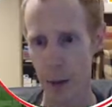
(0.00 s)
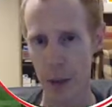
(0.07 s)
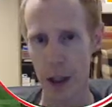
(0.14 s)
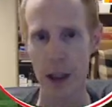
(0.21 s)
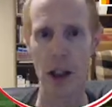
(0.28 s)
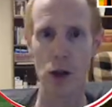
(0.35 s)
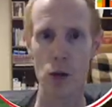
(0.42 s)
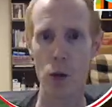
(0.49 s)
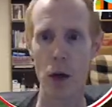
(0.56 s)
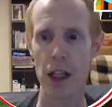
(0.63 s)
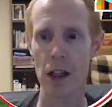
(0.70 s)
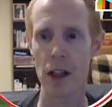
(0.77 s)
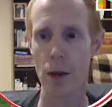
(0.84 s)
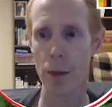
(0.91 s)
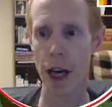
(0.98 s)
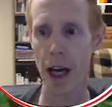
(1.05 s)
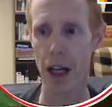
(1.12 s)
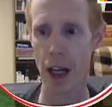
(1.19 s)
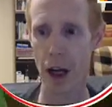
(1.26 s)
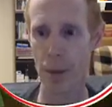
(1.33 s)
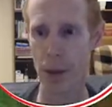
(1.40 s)
because when the
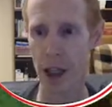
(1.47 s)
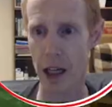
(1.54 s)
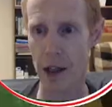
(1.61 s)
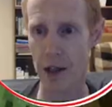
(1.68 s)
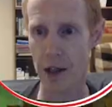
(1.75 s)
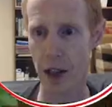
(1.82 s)
pack updates